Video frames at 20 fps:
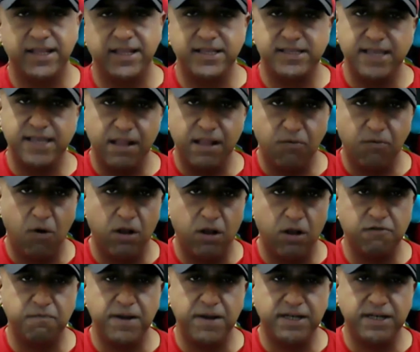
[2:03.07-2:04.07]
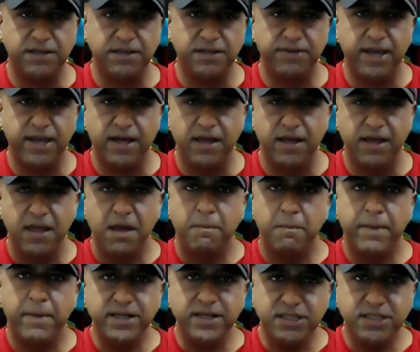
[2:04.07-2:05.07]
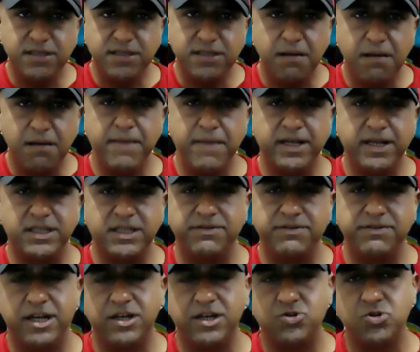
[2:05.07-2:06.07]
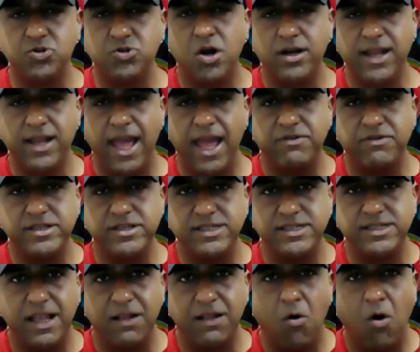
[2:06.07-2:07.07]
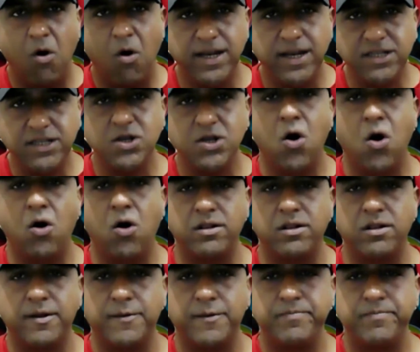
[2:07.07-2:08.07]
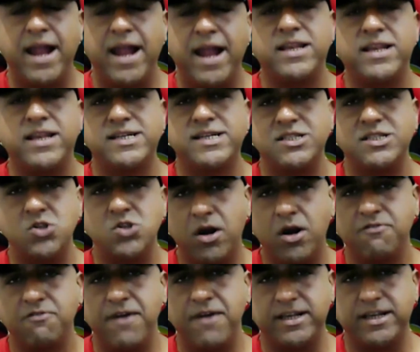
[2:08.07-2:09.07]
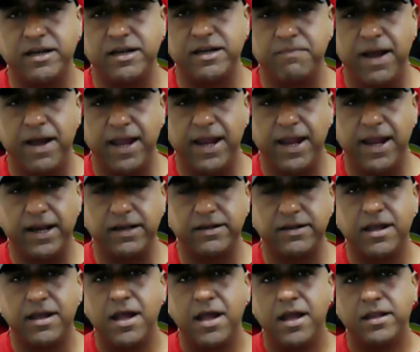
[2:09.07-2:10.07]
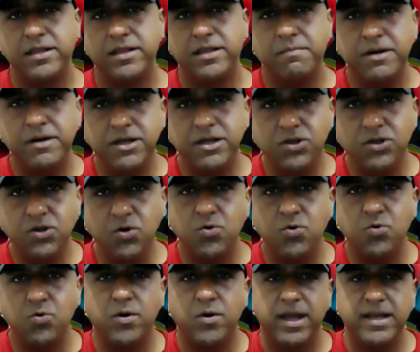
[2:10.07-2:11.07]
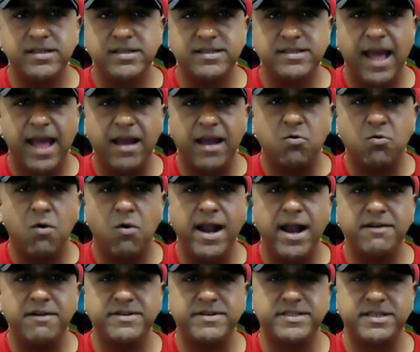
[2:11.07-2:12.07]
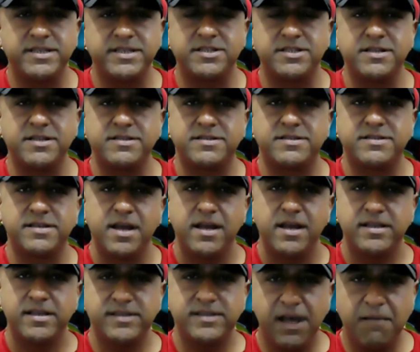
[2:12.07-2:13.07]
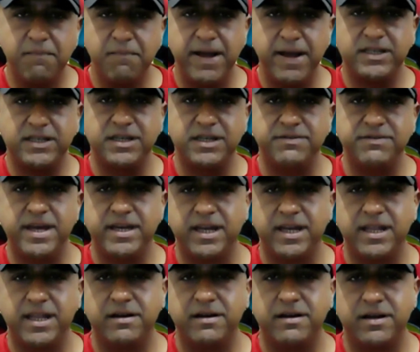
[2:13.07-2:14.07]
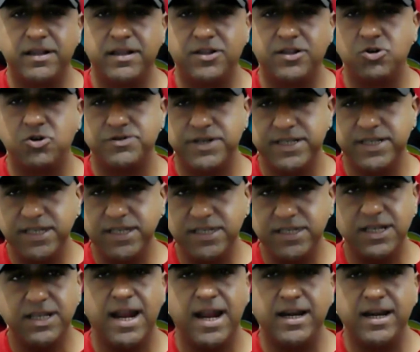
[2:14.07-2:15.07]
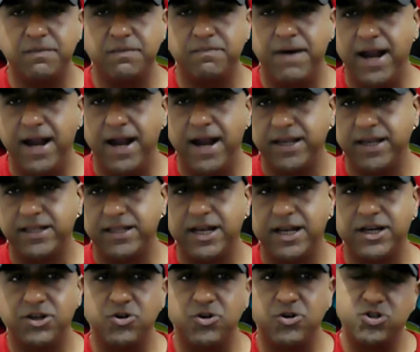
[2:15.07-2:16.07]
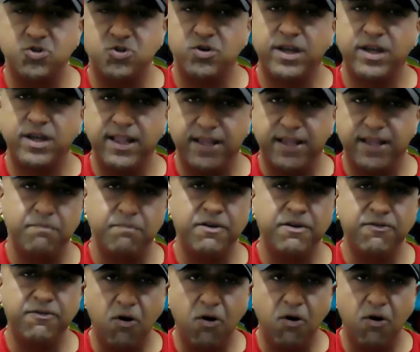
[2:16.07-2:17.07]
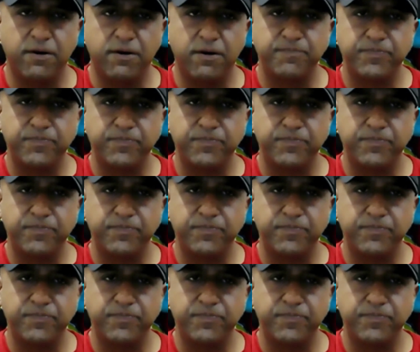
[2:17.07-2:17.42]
the cell wall of bacteria, but some bacteria do not have a cell wall at all, and they are not affected by it. Number two is the acquired resistance. Some bacteria can learn to resist an antibiotic that used to kill them before.